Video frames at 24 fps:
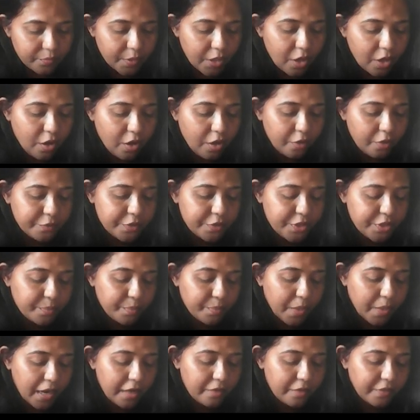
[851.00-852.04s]
of
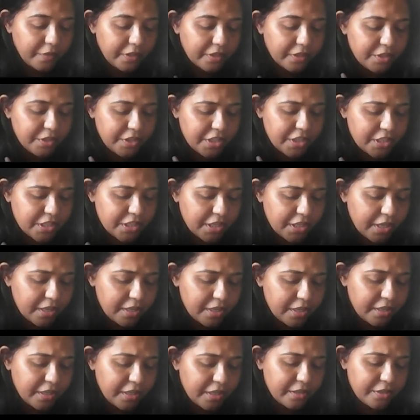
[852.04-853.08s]
Japan with detailed
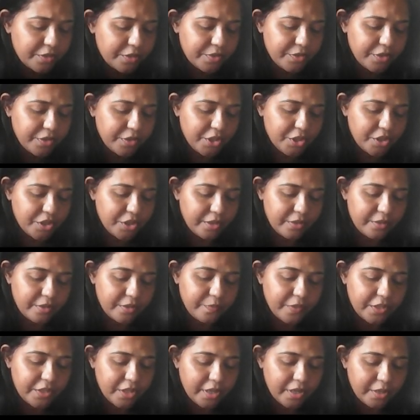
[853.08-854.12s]
illustrations,
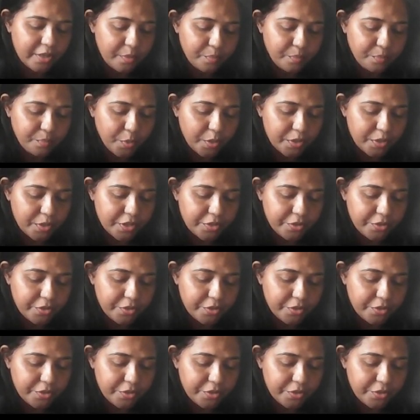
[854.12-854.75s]
which are important